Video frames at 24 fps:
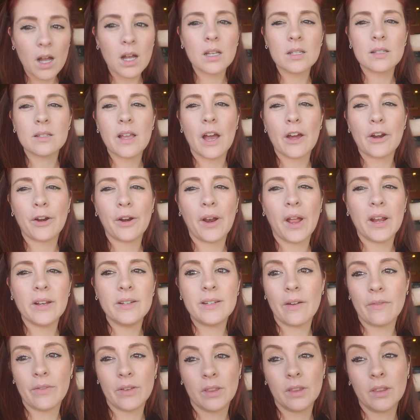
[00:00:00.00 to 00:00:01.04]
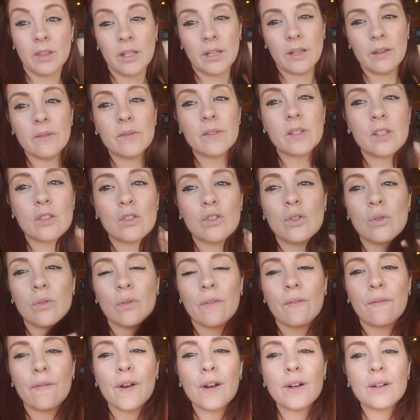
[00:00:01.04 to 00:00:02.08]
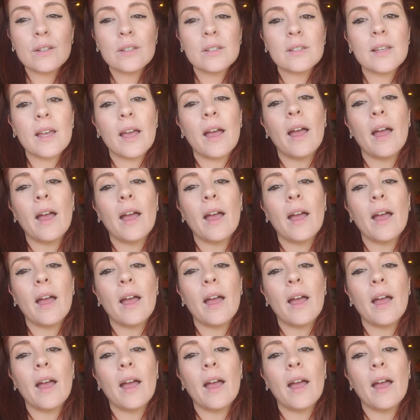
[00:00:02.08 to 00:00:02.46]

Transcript: Saturday Devin leaves June 1st.